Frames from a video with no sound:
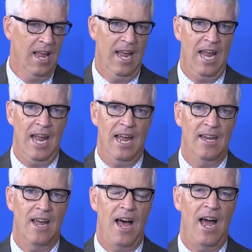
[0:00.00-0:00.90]

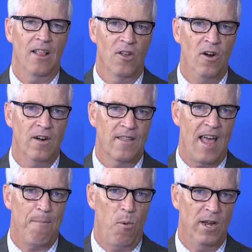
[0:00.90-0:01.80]
And I learned at
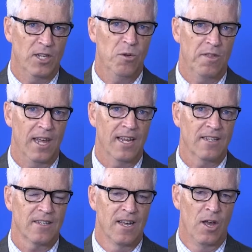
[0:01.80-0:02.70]
that point 2
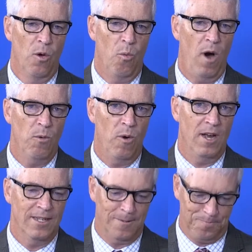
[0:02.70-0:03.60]
things. One
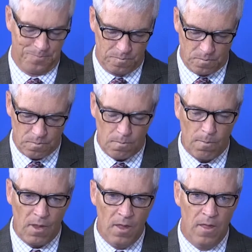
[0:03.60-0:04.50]
was
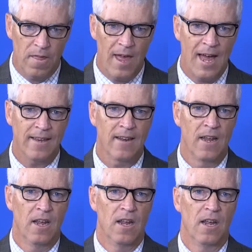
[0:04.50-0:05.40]
that
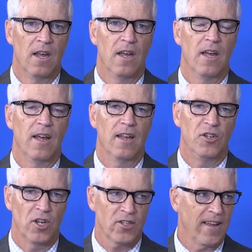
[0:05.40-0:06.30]

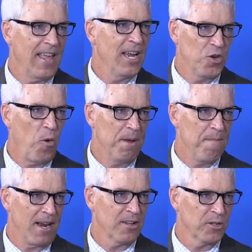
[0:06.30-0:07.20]
just like they had told me in
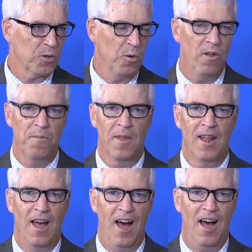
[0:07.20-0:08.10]
medical school,
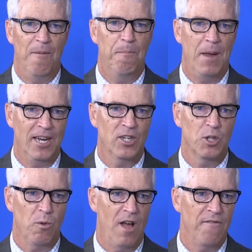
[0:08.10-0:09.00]

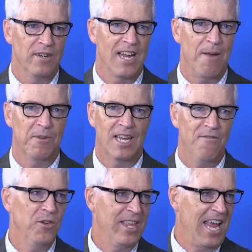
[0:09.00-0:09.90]
patients will oftentimes
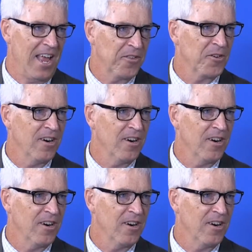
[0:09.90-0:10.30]
give you the answer